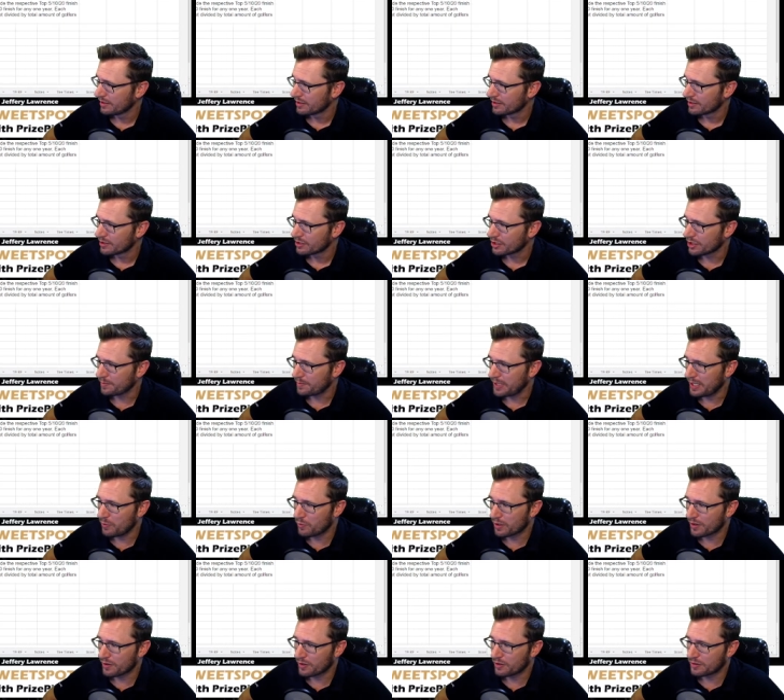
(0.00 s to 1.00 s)
could be one of
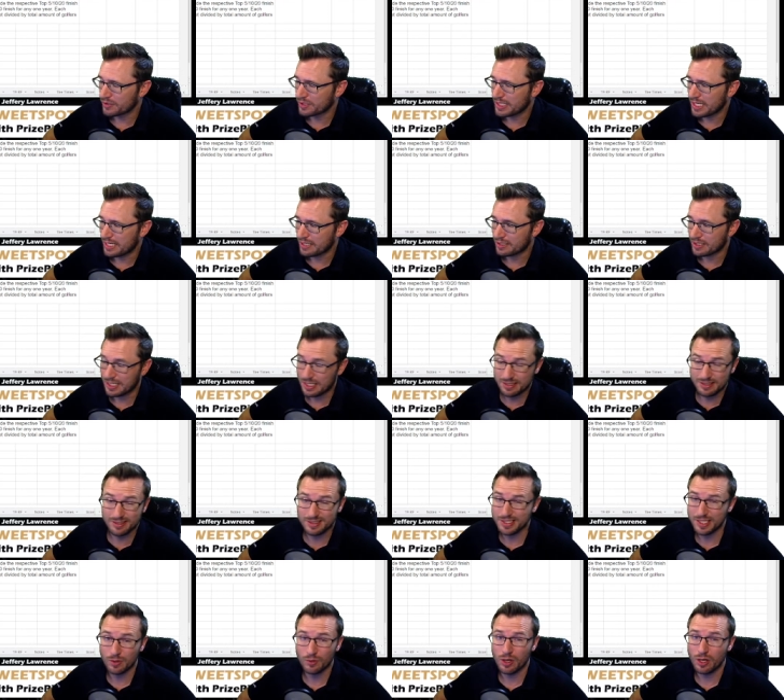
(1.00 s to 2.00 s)
those that gets
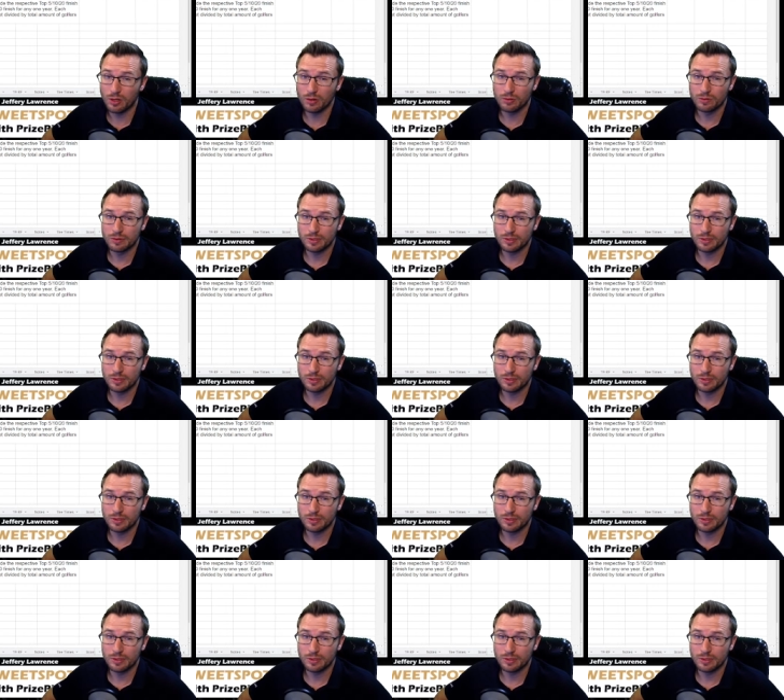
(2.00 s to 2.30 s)
zero